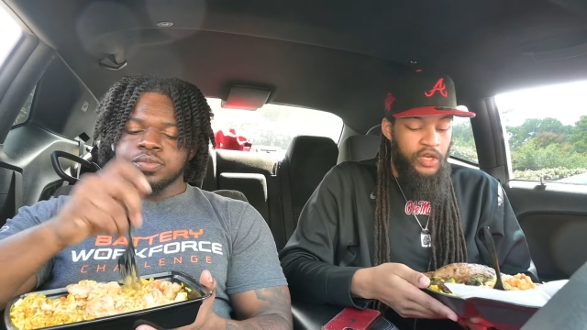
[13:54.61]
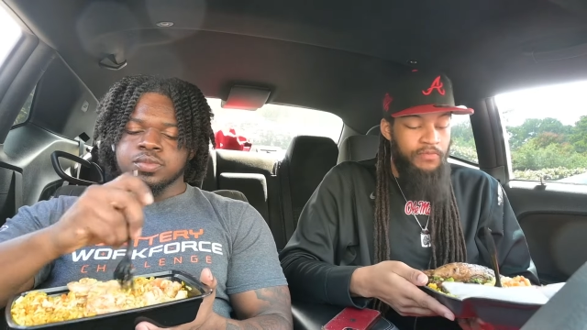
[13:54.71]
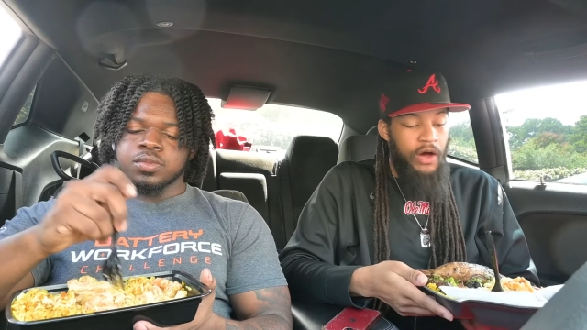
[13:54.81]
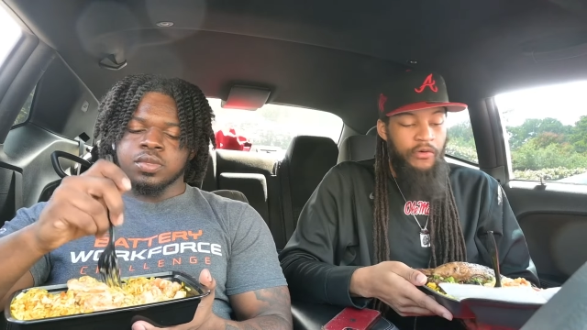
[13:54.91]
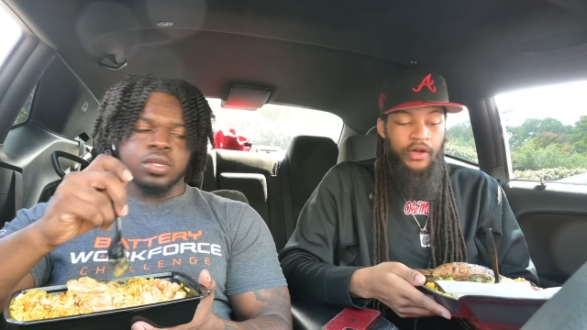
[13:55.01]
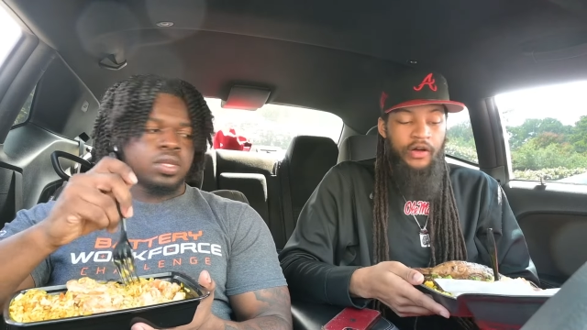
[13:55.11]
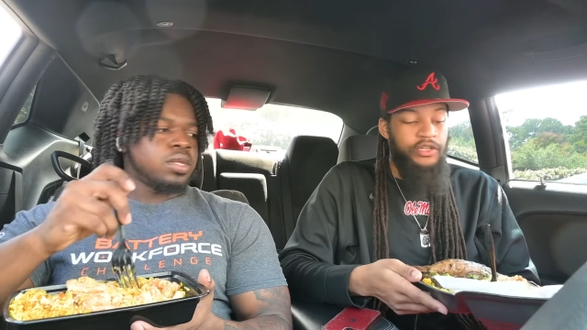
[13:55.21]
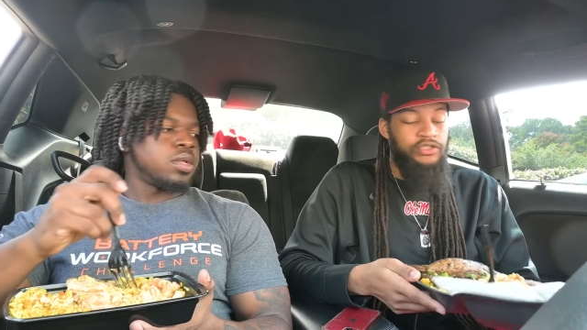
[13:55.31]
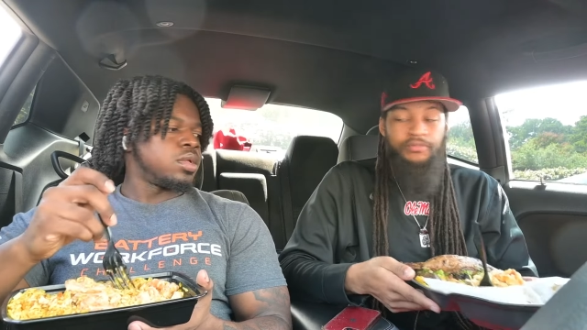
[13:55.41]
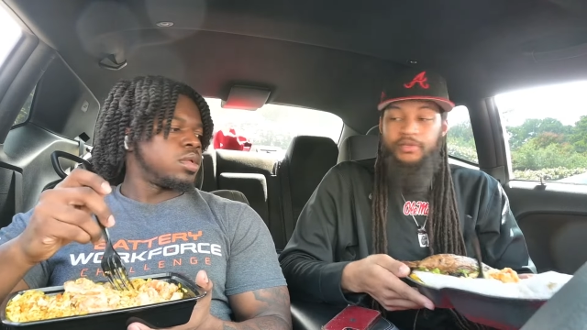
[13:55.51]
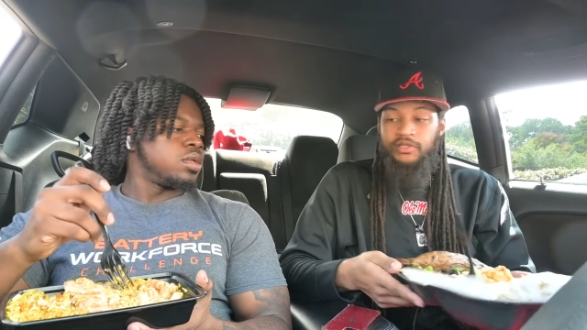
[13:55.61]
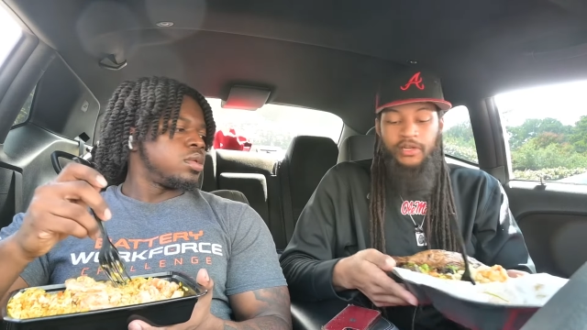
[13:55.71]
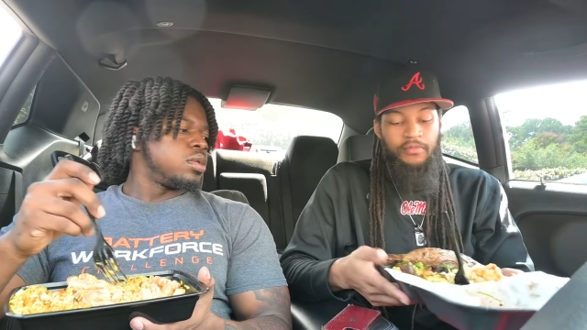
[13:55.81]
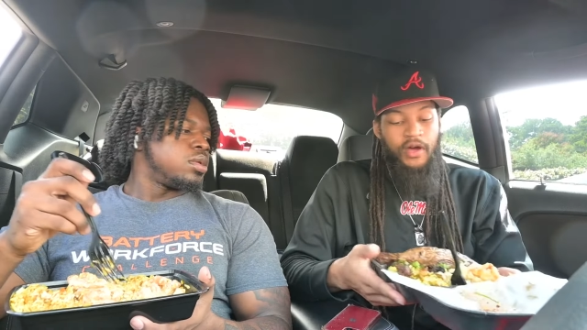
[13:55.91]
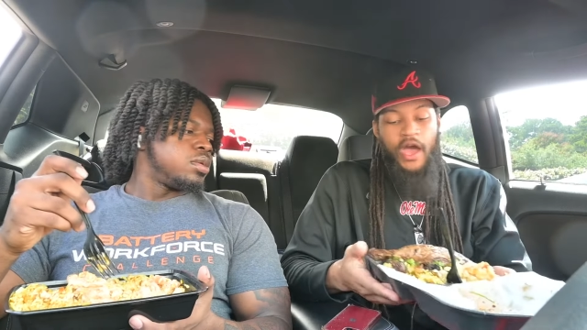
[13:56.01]
Speaker 1: You might well go and get you a piece of
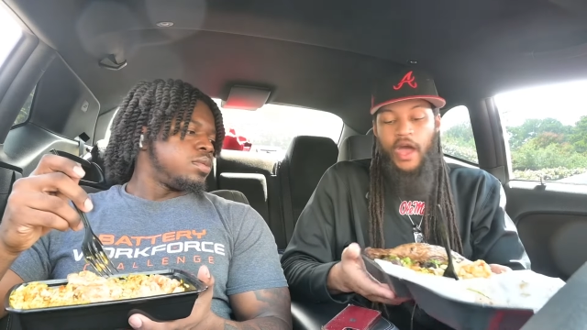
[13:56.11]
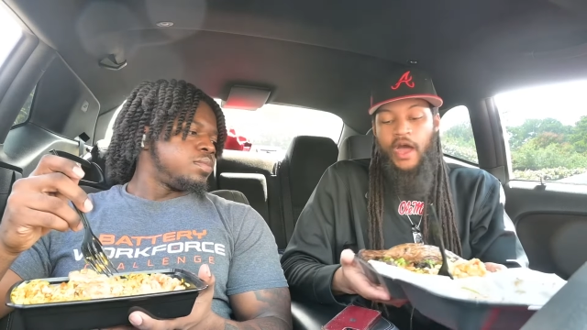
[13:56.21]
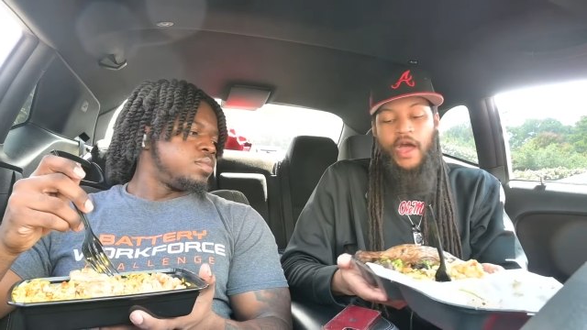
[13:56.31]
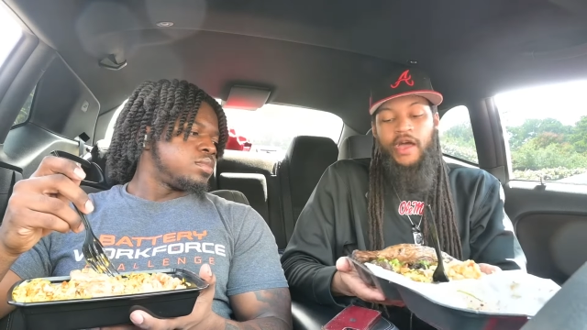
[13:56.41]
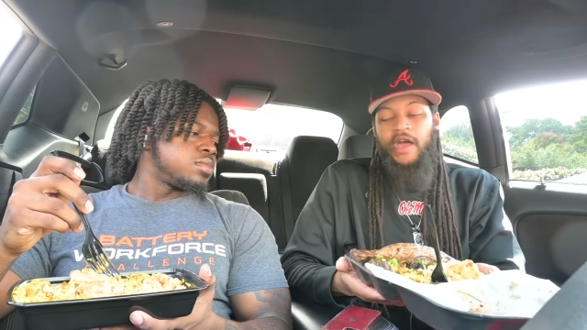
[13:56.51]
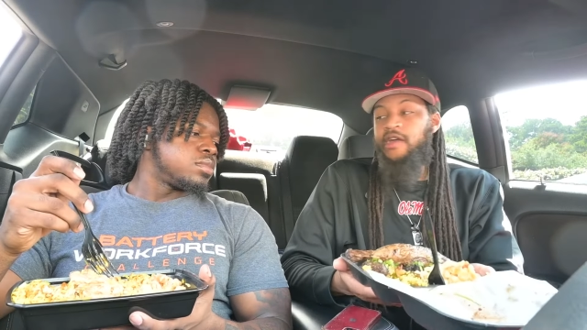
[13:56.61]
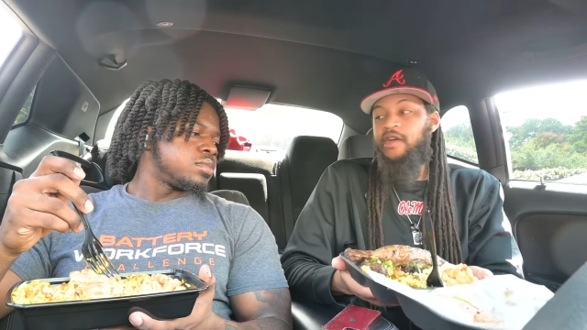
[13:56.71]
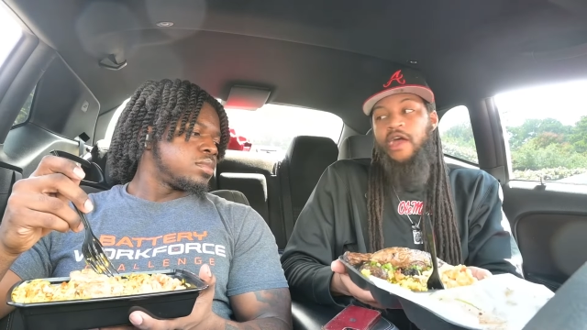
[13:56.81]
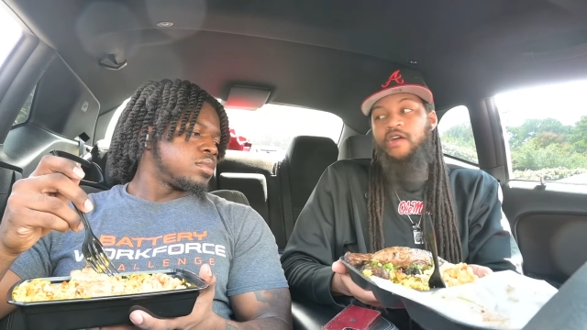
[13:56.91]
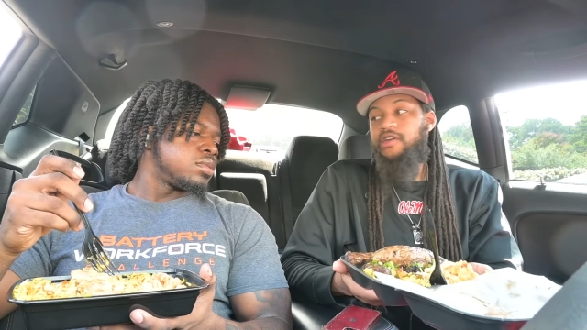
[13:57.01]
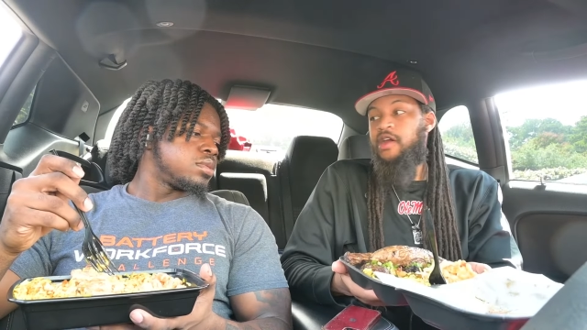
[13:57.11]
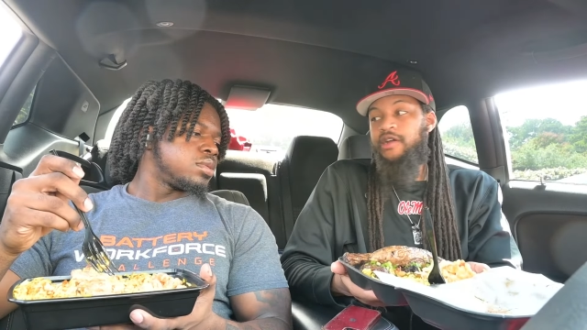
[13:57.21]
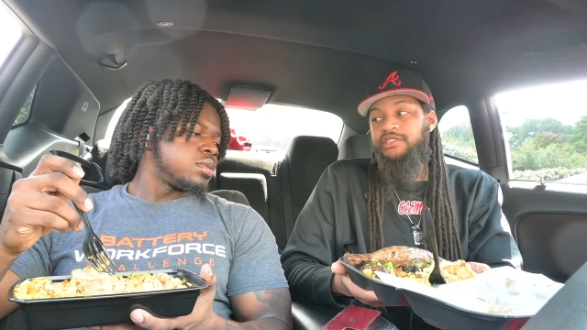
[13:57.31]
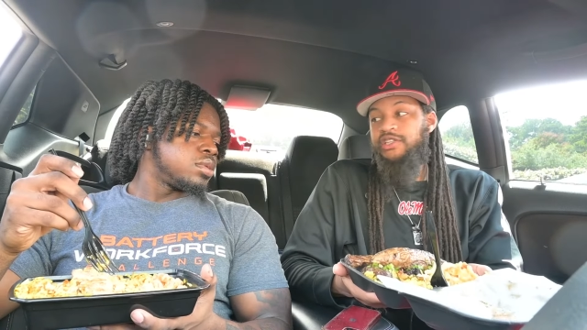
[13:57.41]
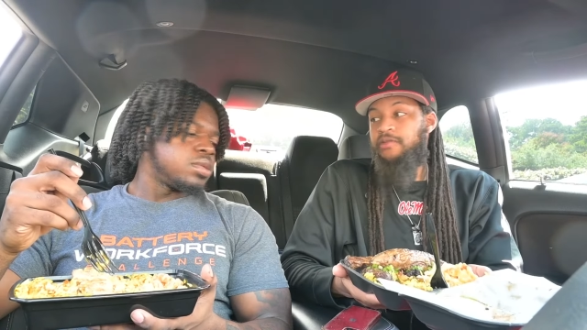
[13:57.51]
that, bro. I, I, I, ain't, I ain't gonna eat
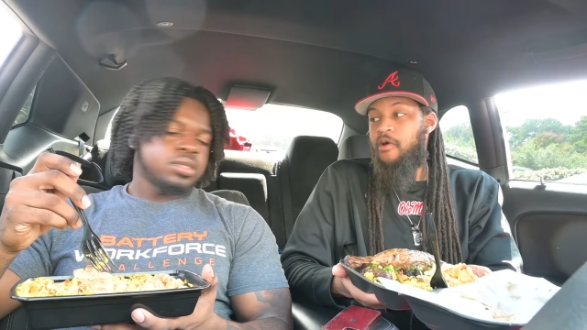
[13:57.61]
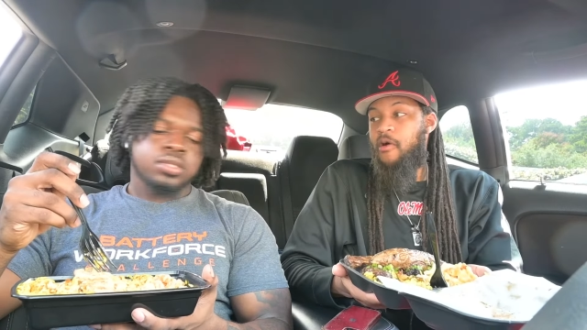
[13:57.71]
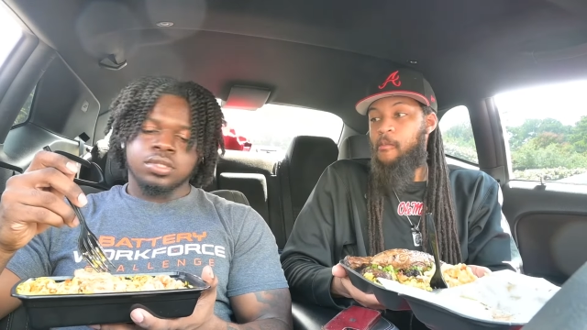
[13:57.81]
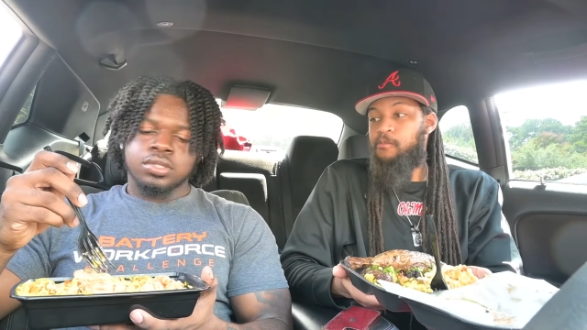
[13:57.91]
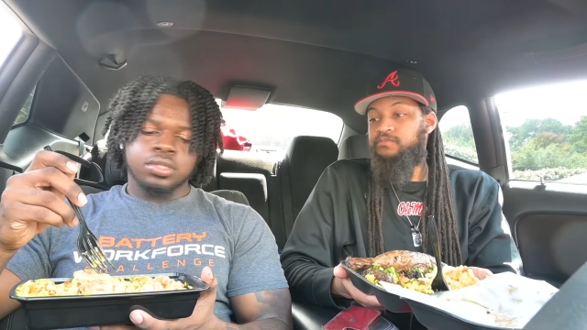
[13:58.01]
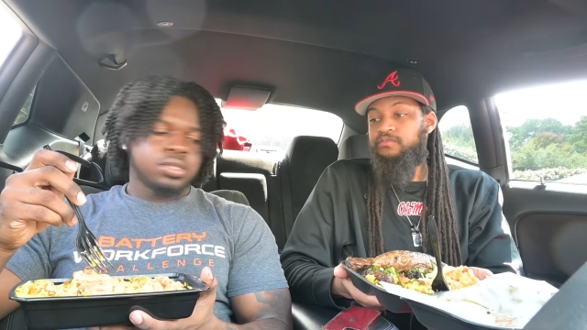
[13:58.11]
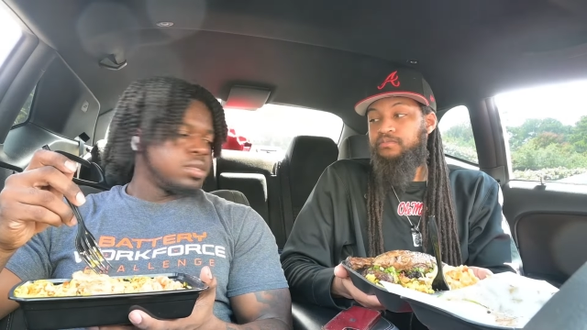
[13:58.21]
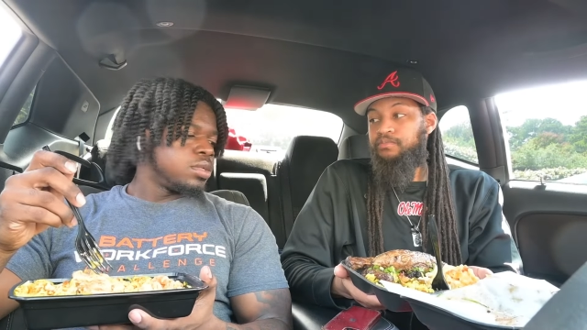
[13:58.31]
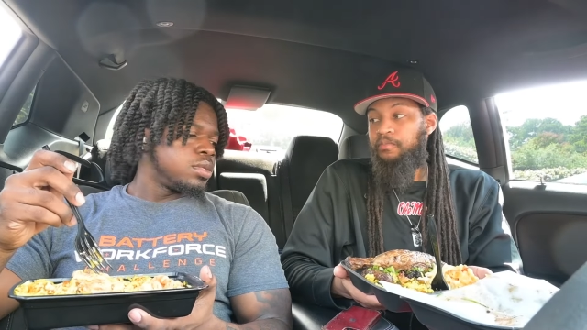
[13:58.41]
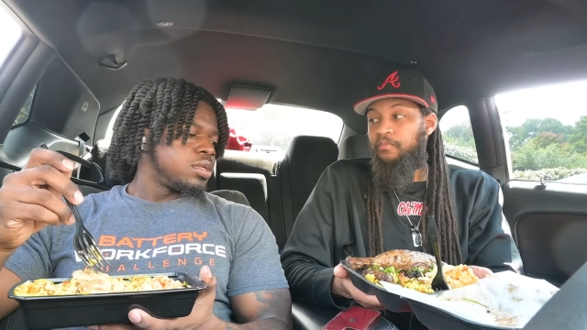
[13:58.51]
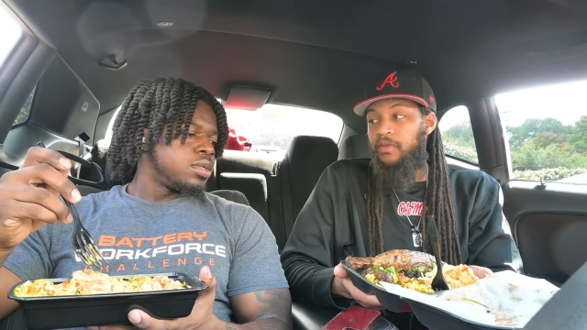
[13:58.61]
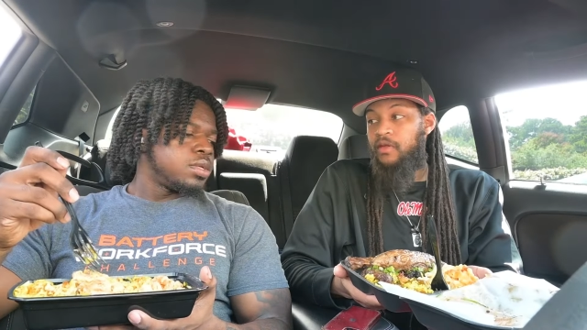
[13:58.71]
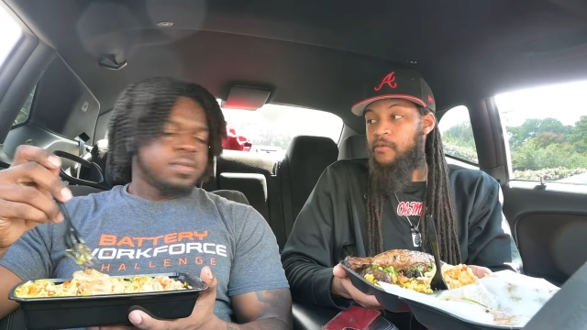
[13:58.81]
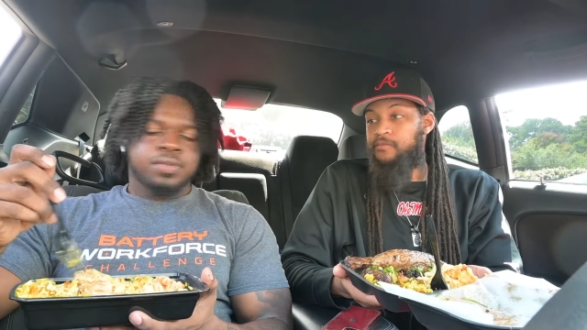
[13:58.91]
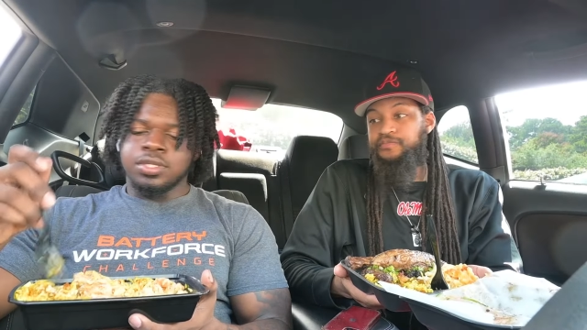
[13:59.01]
all that chicken, bro.
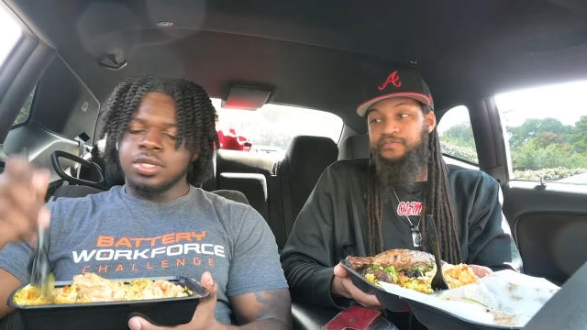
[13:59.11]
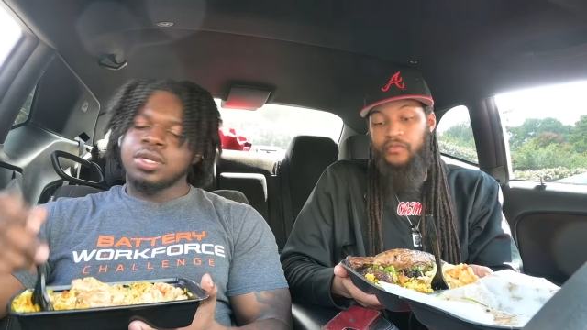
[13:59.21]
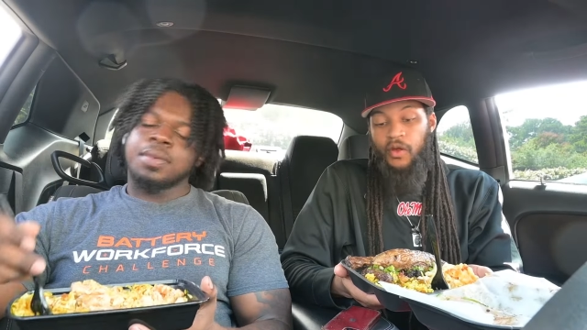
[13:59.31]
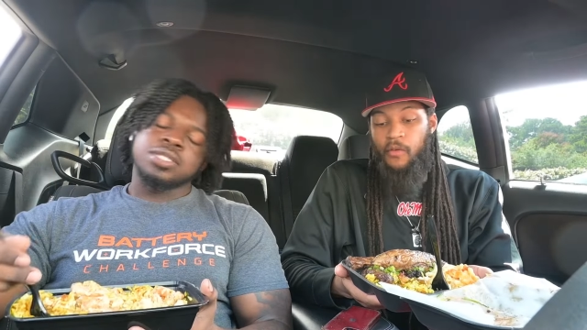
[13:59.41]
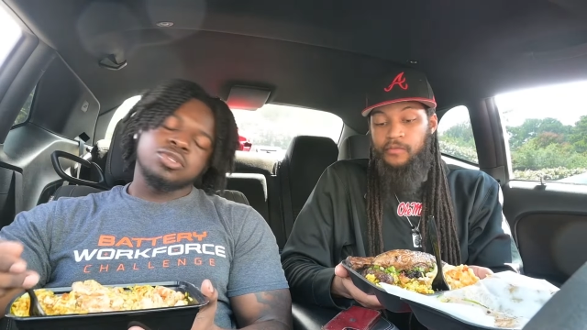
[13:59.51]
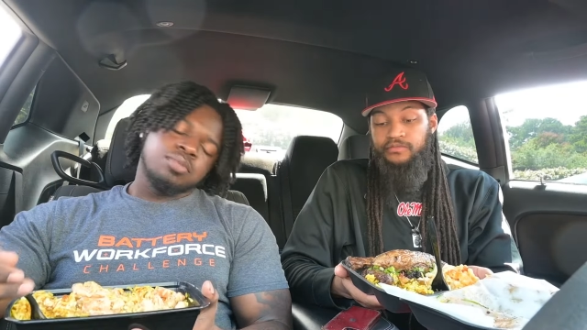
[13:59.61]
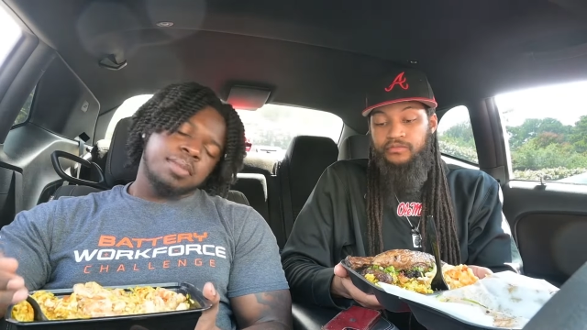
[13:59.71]
You know what I'm gonna do, my